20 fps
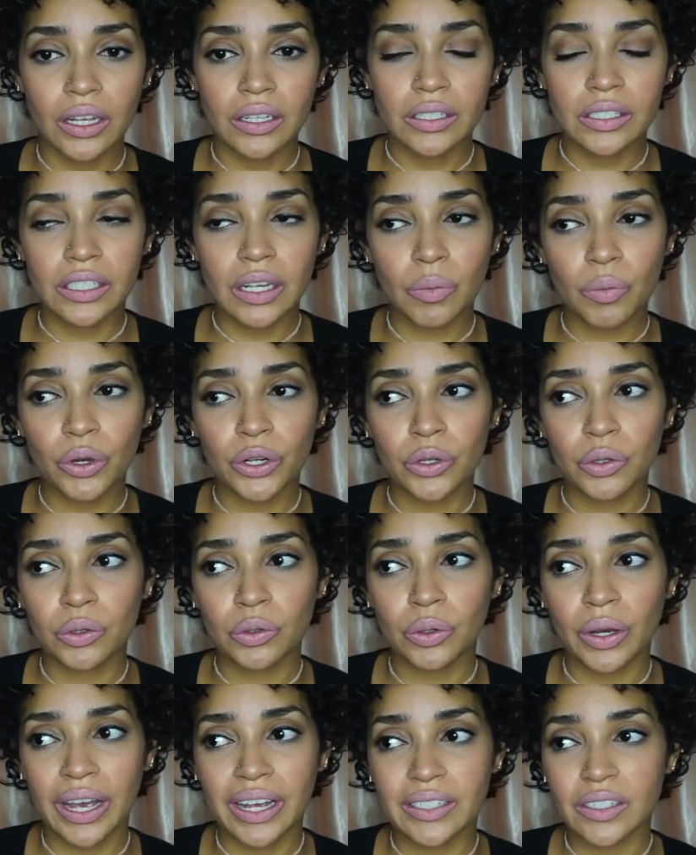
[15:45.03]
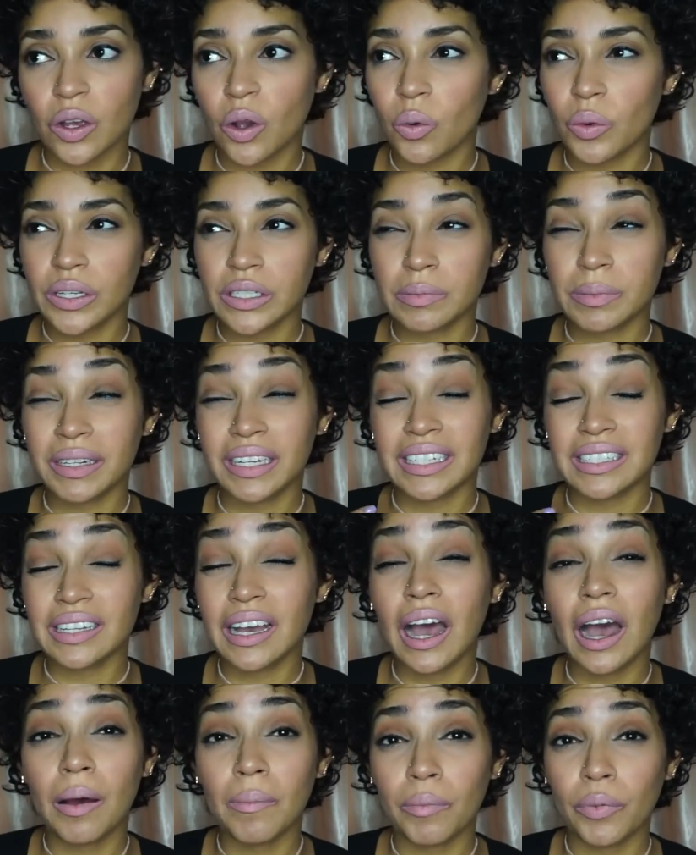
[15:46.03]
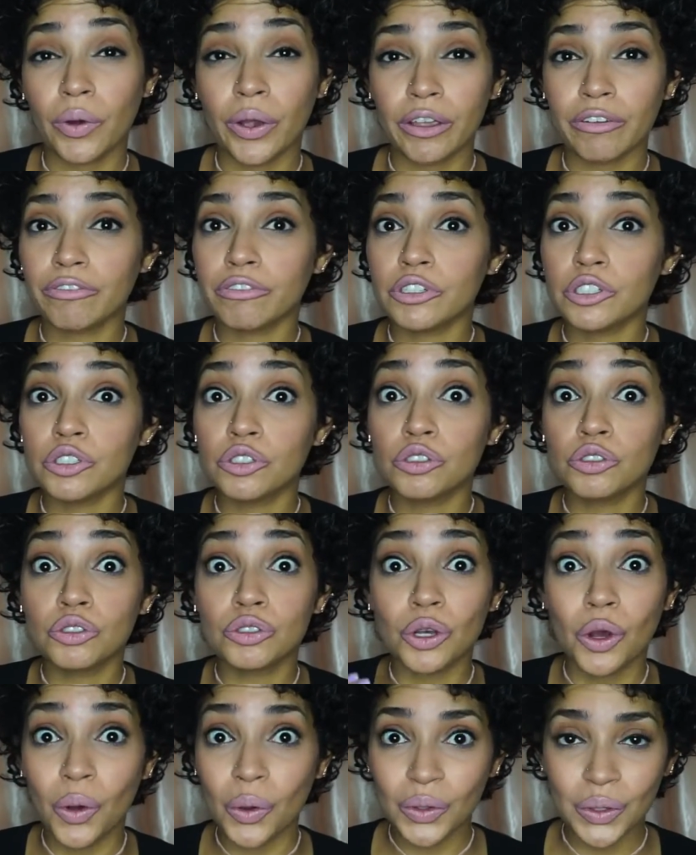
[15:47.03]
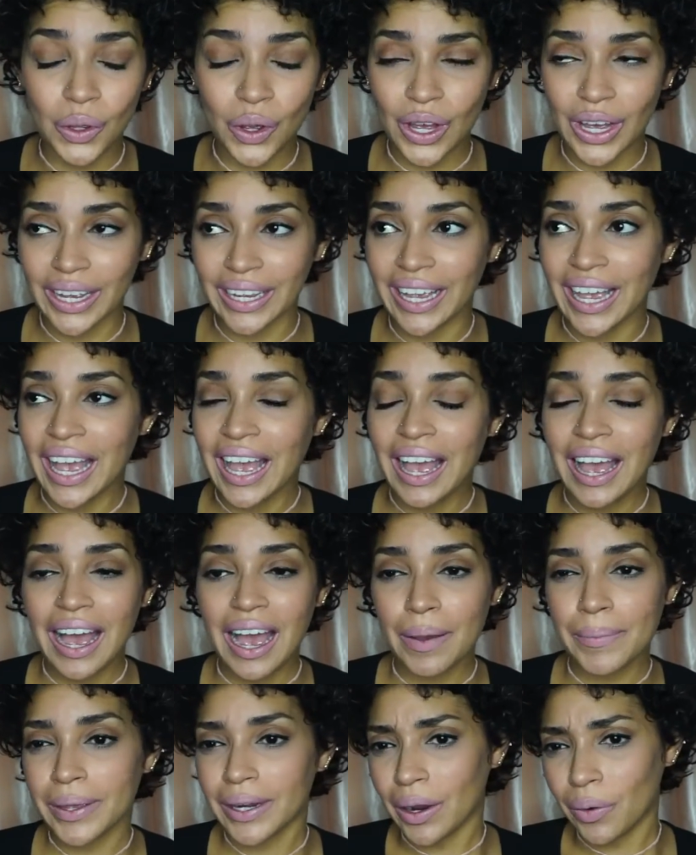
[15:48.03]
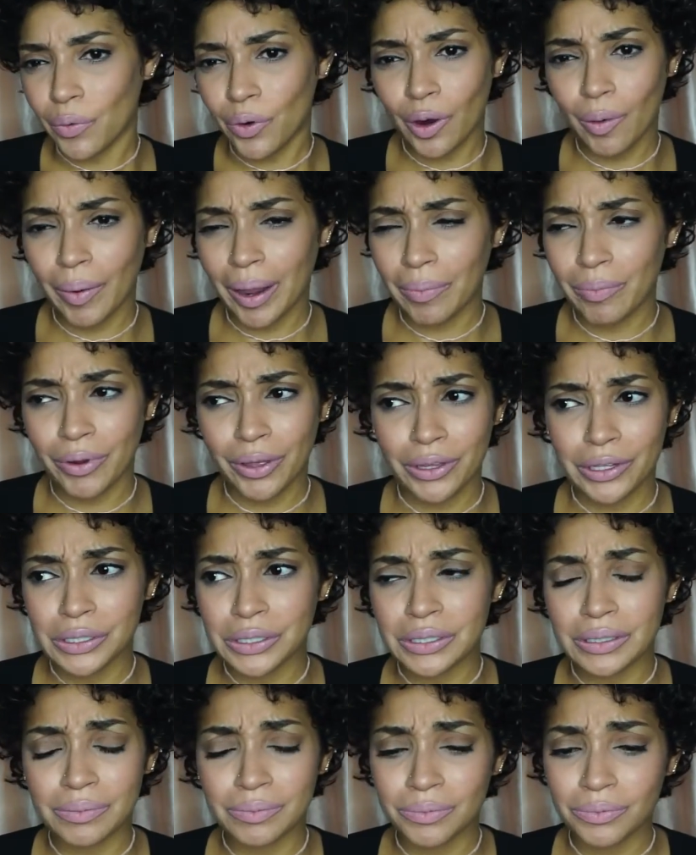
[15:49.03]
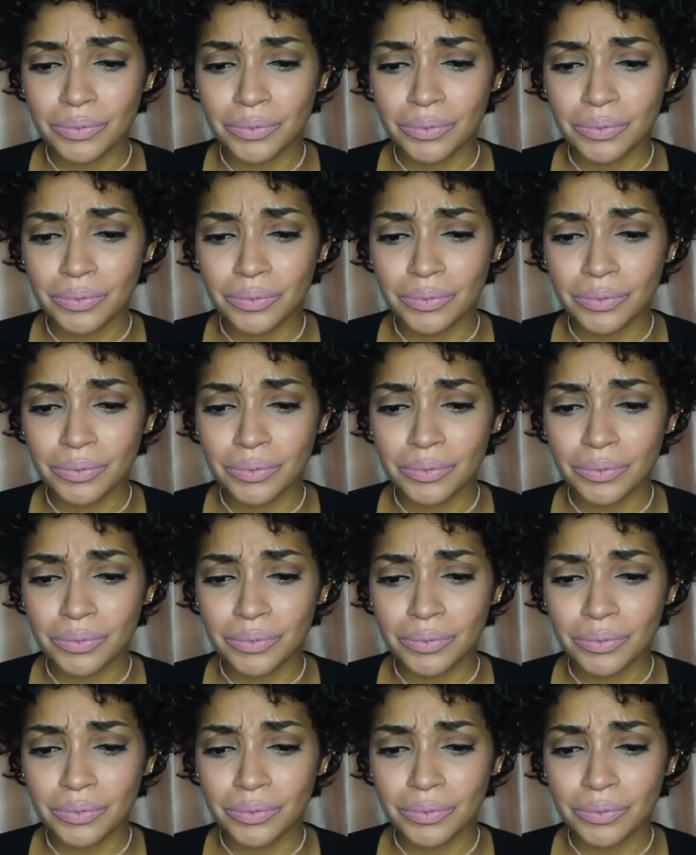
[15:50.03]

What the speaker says: someone who has always been a tomboy for so long. I mean, I wore my brother's